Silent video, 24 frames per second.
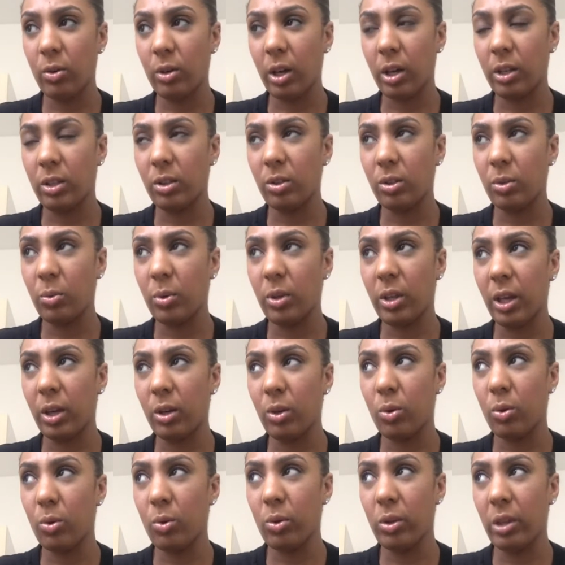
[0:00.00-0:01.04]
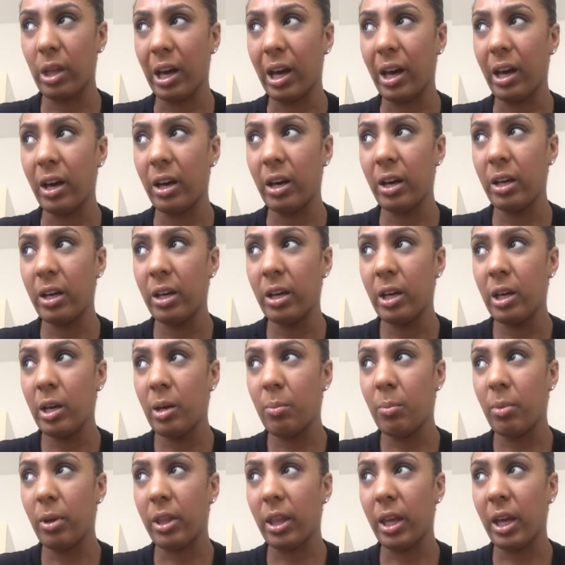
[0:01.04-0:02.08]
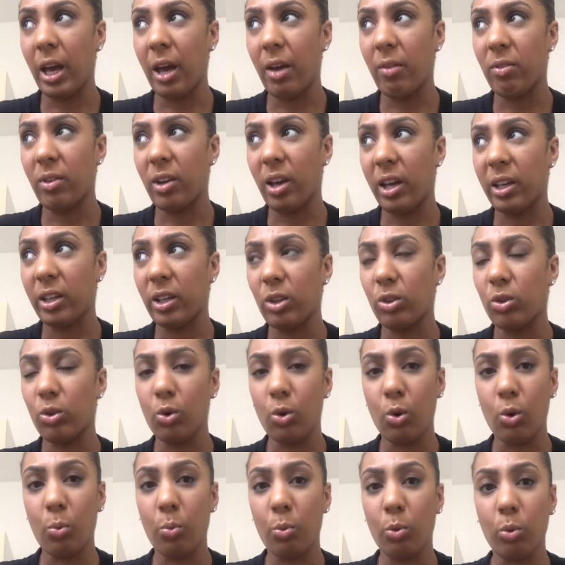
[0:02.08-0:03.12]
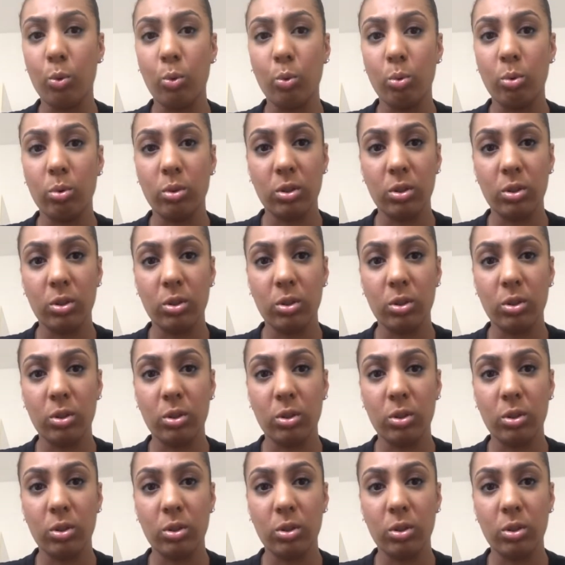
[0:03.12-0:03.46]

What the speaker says: I don't know what they call that, but they have like a normal